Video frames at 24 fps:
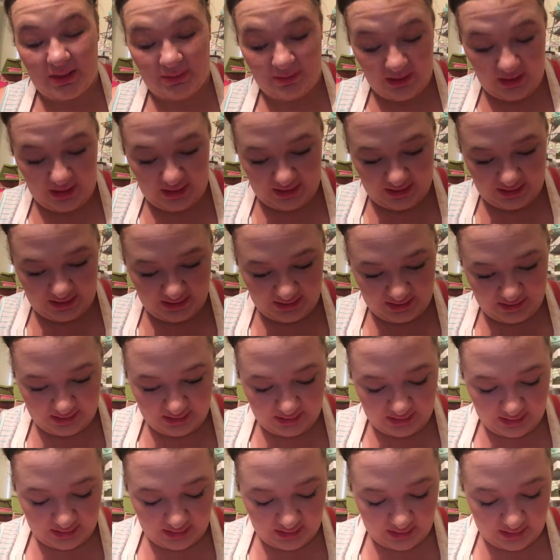Come on.
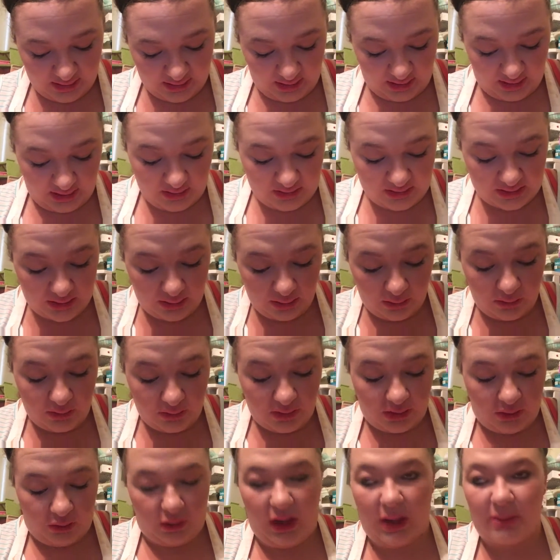I used to own a
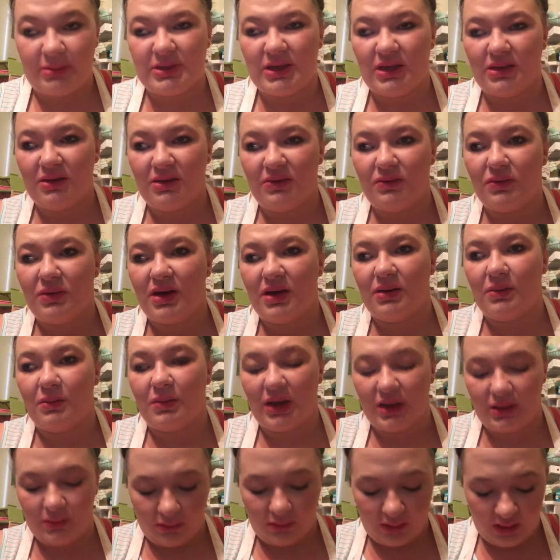crap ton of Wet
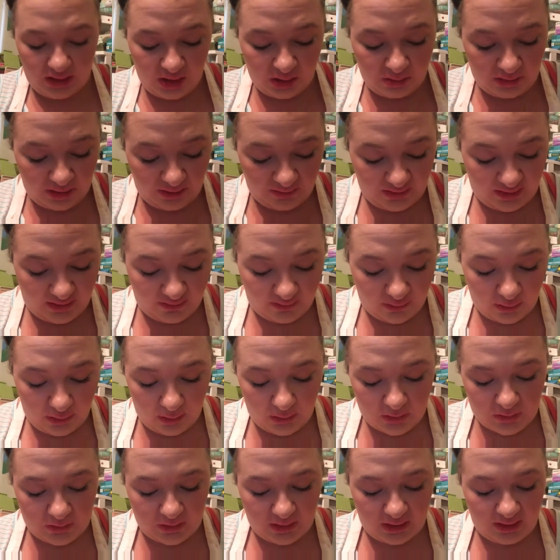n Wild, but I've never
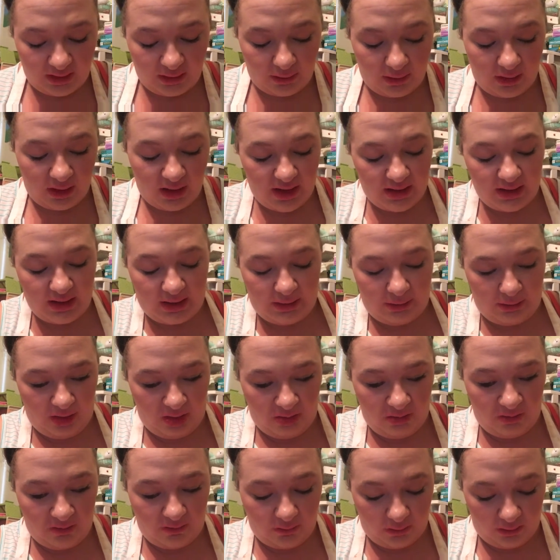owned one of their highlighters
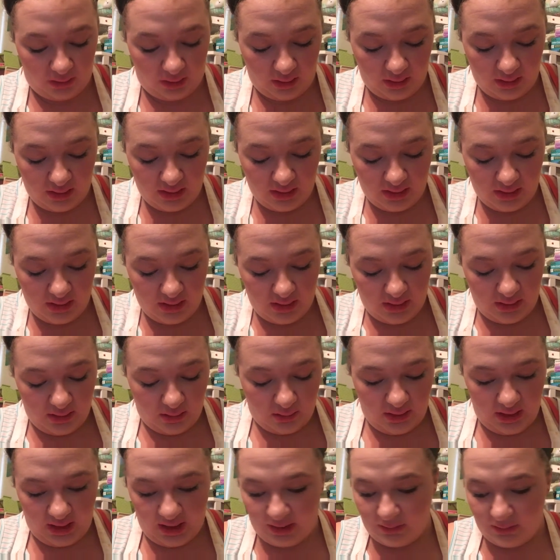before.
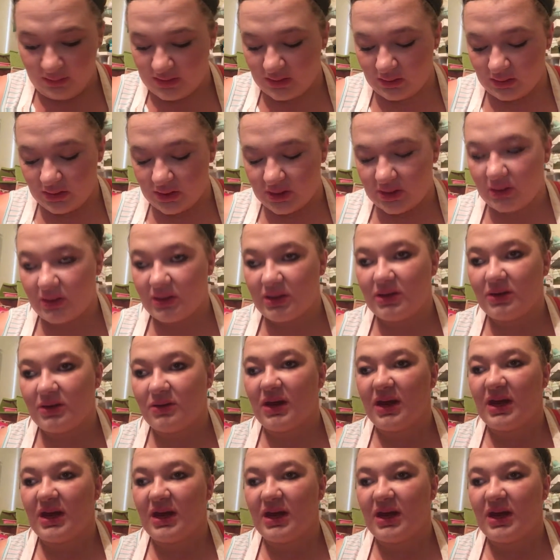Well, yeah, I'm just going to show you.